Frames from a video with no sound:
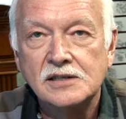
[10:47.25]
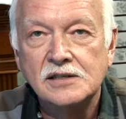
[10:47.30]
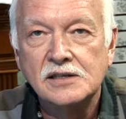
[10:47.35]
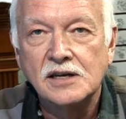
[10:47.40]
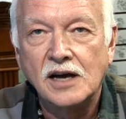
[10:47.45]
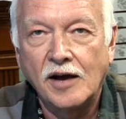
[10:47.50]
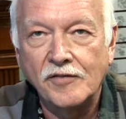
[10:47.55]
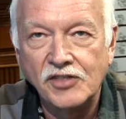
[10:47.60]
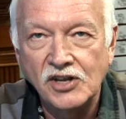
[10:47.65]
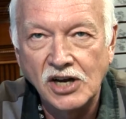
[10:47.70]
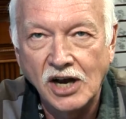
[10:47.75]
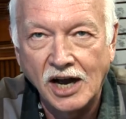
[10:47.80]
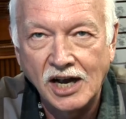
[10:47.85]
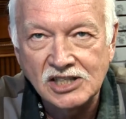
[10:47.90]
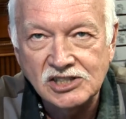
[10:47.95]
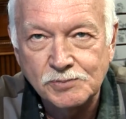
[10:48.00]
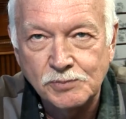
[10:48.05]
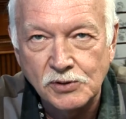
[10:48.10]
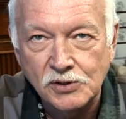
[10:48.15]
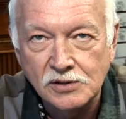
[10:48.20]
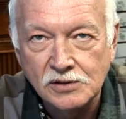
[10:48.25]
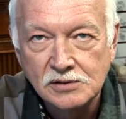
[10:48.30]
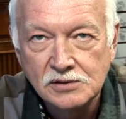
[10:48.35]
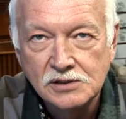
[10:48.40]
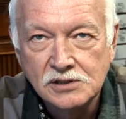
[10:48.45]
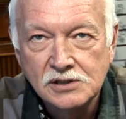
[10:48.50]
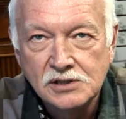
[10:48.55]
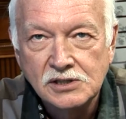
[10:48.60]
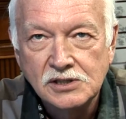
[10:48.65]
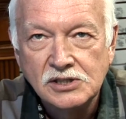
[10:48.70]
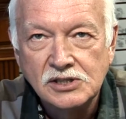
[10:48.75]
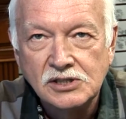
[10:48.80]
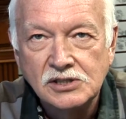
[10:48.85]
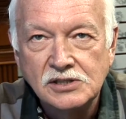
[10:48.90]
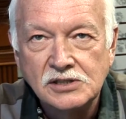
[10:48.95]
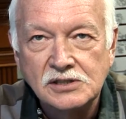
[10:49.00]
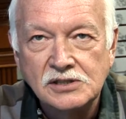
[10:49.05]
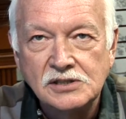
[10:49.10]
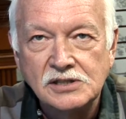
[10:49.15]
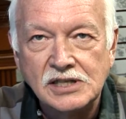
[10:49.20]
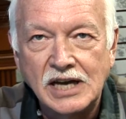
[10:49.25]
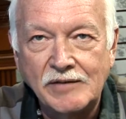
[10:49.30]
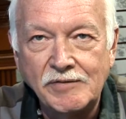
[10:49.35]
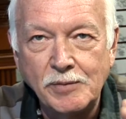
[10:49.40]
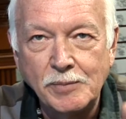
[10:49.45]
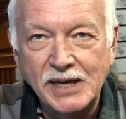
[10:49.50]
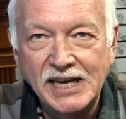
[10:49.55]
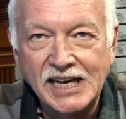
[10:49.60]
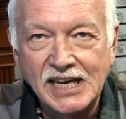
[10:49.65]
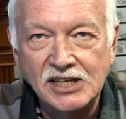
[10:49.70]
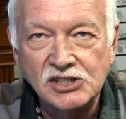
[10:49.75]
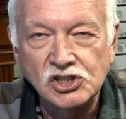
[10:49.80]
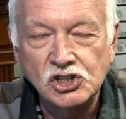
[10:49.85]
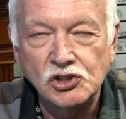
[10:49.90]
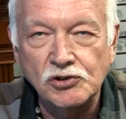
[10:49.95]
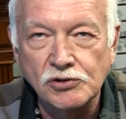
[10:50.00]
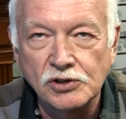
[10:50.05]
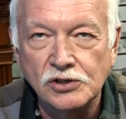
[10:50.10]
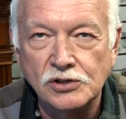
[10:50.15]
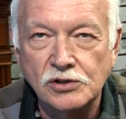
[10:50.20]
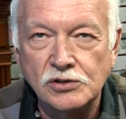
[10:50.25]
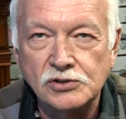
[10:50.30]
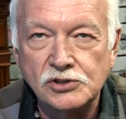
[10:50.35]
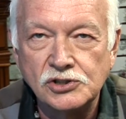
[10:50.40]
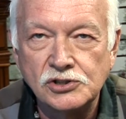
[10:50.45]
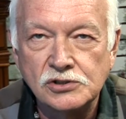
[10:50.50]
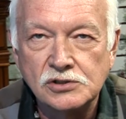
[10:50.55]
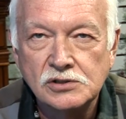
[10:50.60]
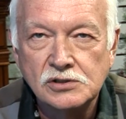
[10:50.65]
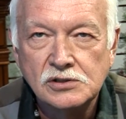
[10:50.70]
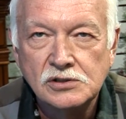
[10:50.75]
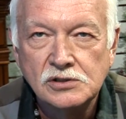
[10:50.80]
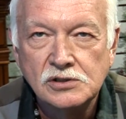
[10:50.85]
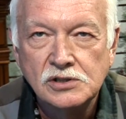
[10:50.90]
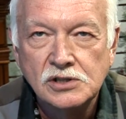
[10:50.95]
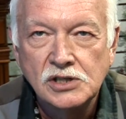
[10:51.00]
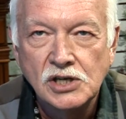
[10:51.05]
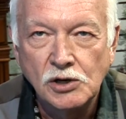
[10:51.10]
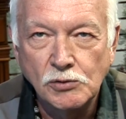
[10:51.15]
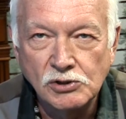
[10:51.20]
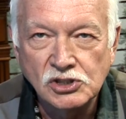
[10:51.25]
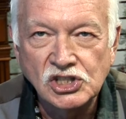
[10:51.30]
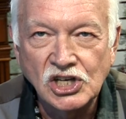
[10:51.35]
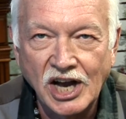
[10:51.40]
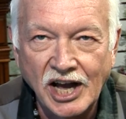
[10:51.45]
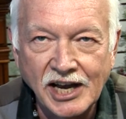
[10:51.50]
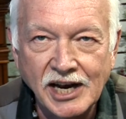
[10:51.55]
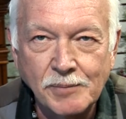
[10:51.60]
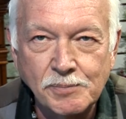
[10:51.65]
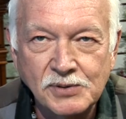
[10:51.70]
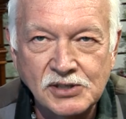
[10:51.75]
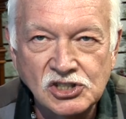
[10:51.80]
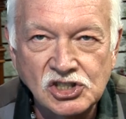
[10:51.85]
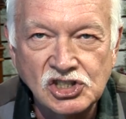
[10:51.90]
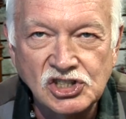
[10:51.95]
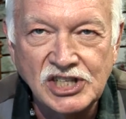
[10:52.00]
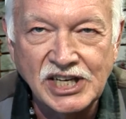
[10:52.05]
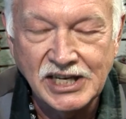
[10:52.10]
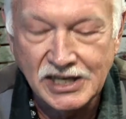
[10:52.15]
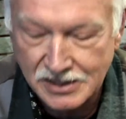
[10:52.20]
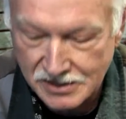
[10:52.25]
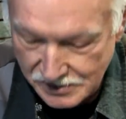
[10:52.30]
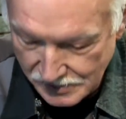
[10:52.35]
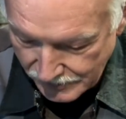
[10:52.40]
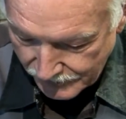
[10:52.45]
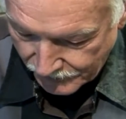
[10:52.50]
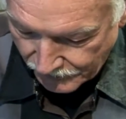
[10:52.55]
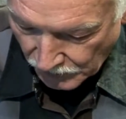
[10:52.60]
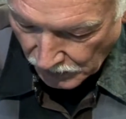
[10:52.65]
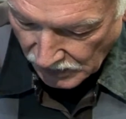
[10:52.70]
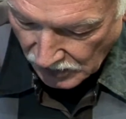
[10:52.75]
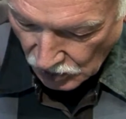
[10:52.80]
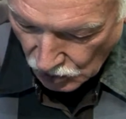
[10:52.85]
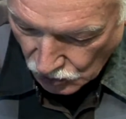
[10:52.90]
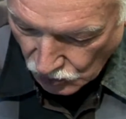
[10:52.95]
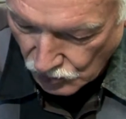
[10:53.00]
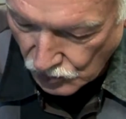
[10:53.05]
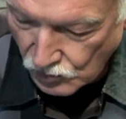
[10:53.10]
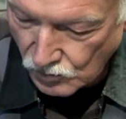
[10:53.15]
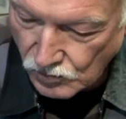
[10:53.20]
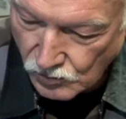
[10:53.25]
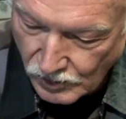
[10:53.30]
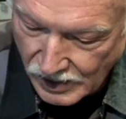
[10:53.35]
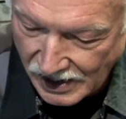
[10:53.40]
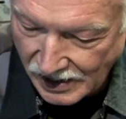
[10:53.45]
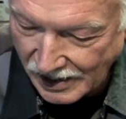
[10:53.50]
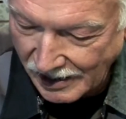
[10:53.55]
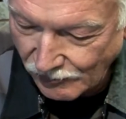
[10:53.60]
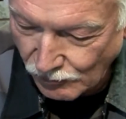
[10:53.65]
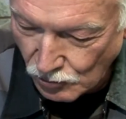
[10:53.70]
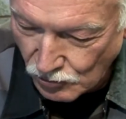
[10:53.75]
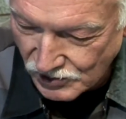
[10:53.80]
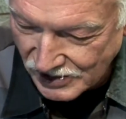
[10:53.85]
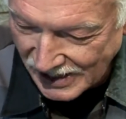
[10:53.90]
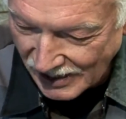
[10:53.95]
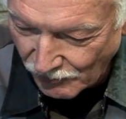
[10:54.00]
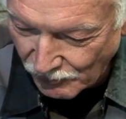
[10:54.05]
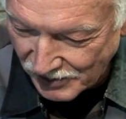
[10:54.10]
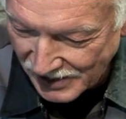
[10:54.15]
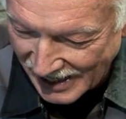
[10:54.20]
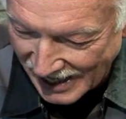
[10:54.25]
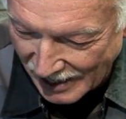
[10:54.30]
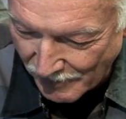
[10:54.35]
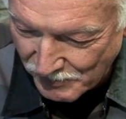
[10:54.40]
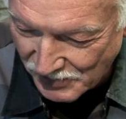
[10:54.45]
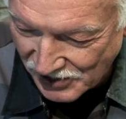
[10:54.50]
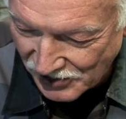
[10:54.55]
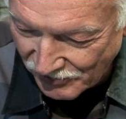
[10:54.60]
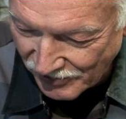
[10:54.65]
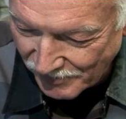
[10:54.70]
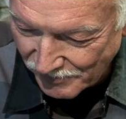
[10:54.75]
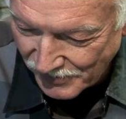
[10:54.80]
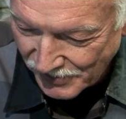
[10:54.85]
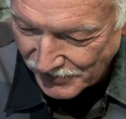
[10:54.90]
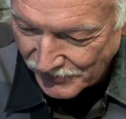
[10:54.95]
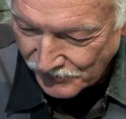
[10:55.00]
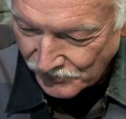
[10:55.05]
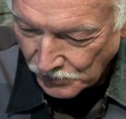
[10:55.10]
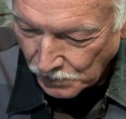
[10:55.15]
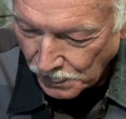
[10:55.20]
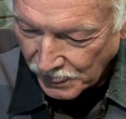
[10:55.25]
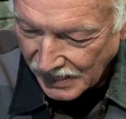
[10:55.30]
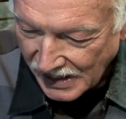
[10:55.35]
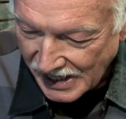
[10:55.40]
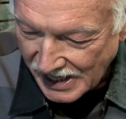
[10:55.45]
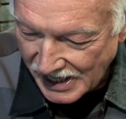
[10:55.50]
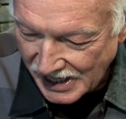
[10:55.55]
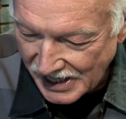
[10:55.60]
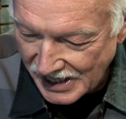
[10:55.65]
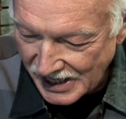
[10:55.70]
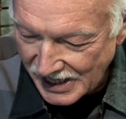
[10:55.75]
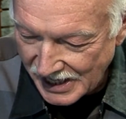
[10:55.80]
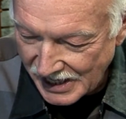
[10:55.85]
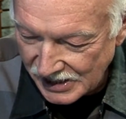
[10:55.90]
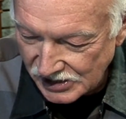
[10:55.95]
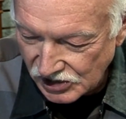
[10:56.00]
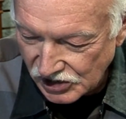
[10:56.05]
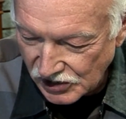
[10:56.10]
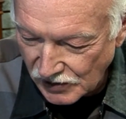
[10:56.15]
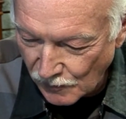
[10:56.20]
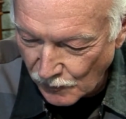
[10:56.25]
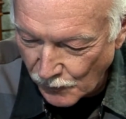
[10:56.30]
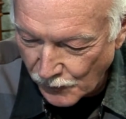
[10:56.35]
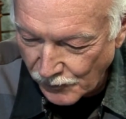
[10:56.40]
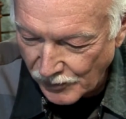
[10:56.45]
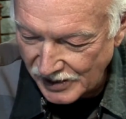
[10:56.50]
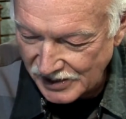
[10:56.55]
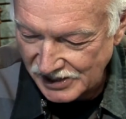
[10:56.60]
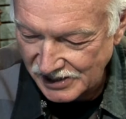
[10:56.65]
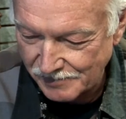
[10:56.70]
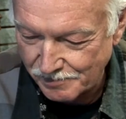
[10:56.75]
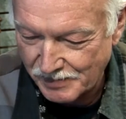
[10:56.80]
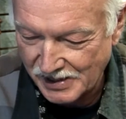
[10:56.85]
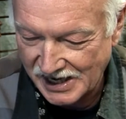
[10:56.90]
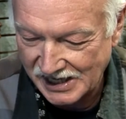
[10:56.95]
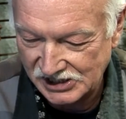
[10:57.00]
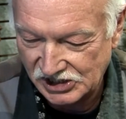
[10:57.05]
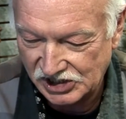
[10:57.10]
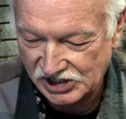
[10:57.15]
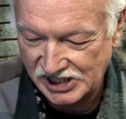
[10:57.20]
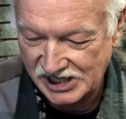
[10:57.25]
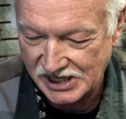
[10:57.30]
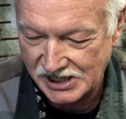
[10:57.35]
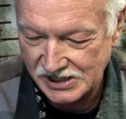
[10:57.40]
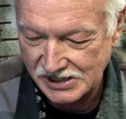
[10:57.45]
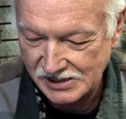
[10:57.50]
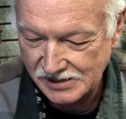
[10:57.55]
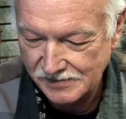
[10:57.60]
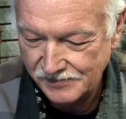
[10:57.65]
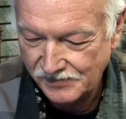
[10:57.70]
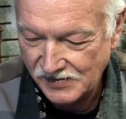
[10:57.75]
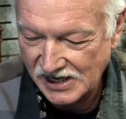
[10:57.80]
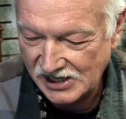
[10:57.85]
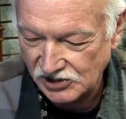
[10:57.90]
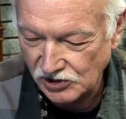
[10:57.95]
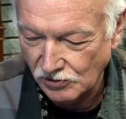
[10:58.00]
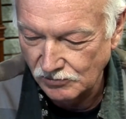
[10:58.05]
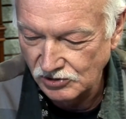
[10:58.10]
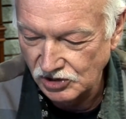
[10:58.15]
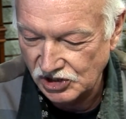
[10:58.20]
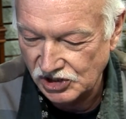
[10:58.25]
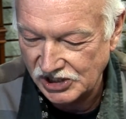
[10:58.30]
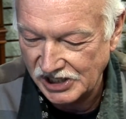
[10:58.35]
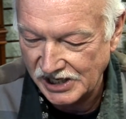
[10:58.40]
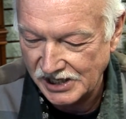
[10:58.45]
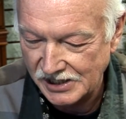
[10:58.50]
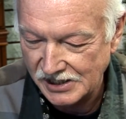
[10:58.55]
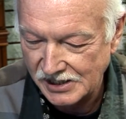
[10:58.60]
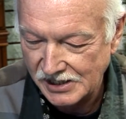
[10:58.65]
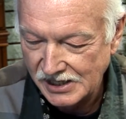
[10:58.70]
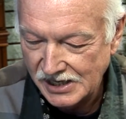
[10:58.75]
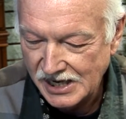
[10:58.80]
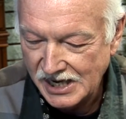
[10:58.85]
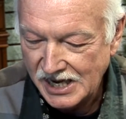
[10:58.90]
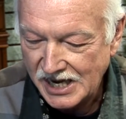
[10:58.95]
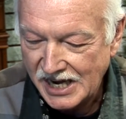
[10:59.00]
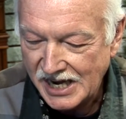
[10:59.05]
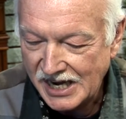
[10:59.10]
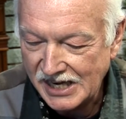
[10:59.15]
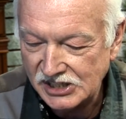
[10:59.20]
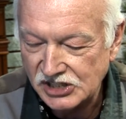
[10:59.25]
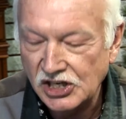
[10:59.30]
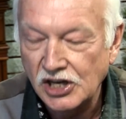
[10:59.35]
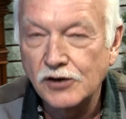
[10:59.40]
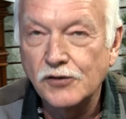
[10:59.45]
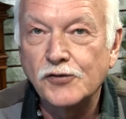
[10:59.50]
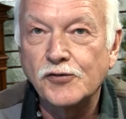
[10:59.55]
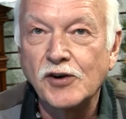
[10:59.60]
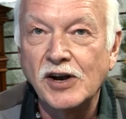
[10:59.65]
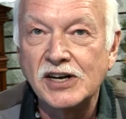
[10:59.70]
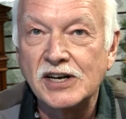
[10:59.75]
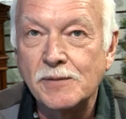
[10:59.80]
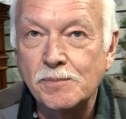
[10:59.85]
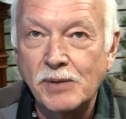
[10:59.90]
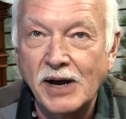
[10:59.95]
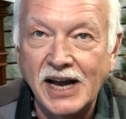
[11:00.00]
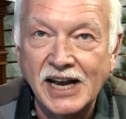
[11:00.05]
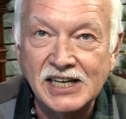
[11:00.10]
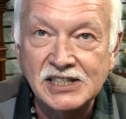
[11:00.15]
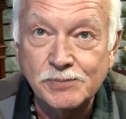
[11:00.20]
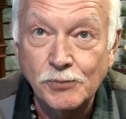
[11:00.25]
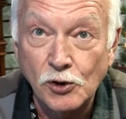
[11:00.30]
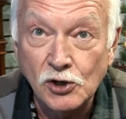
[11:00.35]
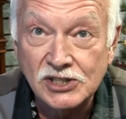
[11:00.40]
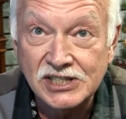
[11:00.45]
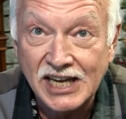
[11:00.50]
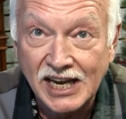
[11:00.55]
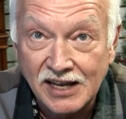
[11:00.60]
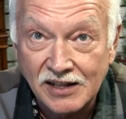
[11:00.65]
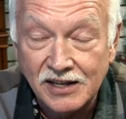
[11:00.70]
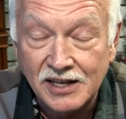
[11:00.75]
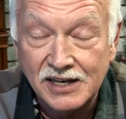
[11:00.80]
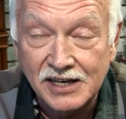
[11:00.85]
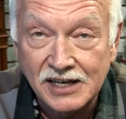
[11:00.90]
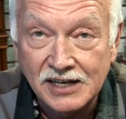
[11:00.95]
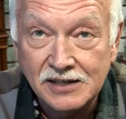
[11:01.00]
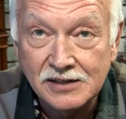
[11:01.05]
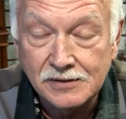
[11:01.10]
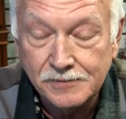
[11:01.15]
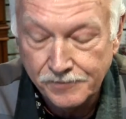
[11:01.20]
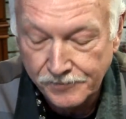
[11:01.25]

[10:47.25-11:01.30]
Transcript: of the gospel of a man, Scrooge, who was caught up in sin, who, well, I wrote down what happened to him. He is confronted by sin, his own sin. He's confronted by his mortality